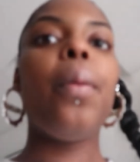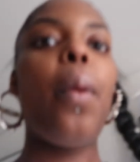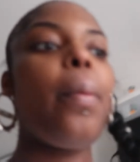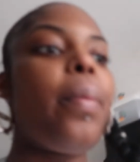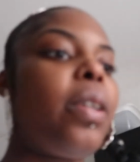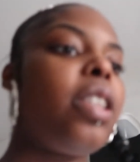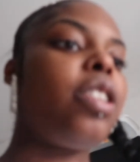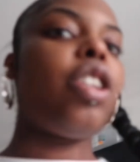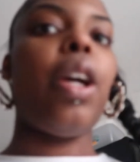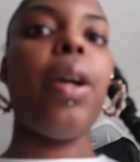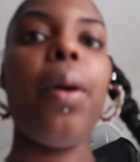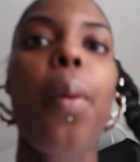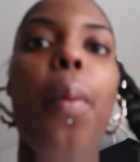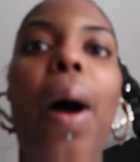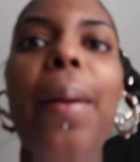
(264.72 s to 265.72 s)
what i'm gonna
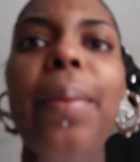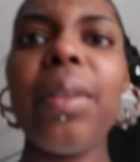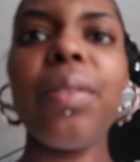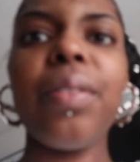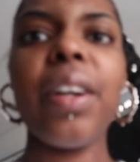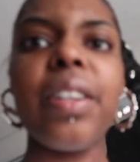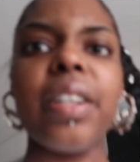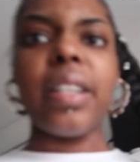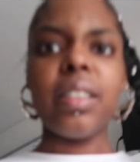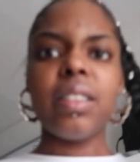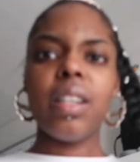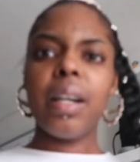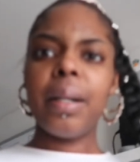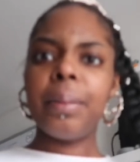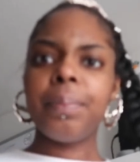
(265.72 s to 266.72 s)
do why are we not
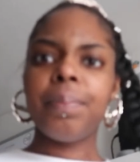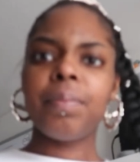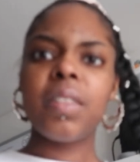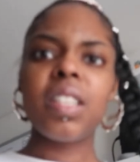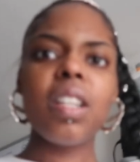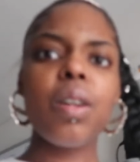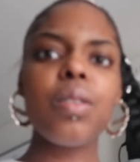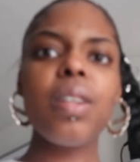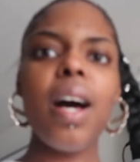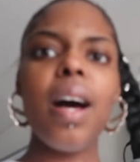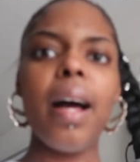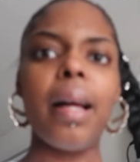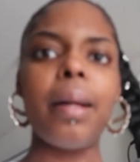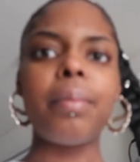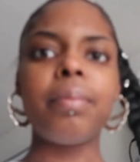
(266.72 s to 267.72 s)
focused this whole
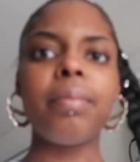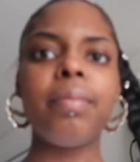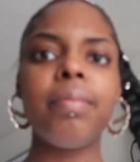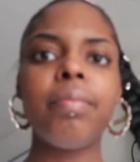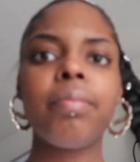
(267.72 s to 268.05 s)
time